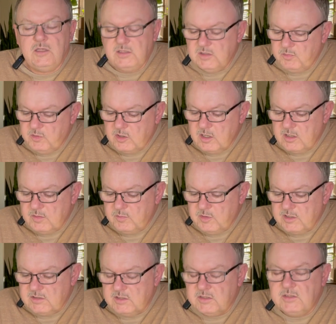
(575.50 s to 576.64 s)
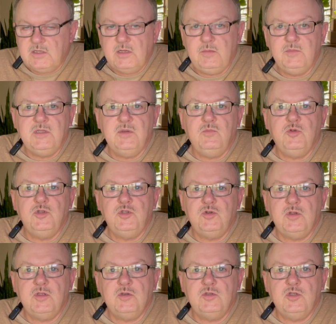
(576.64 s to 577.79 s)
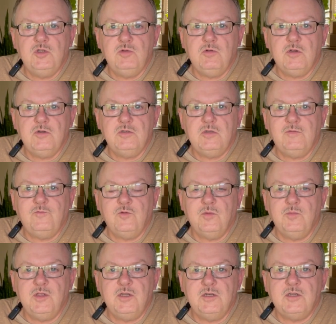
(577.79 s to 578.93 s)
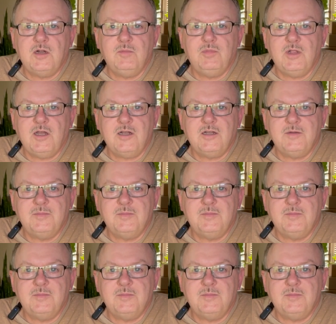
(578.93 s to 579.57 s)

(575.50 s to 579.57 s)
these apart and press the seams, then we'll join those two rows to form the entire block.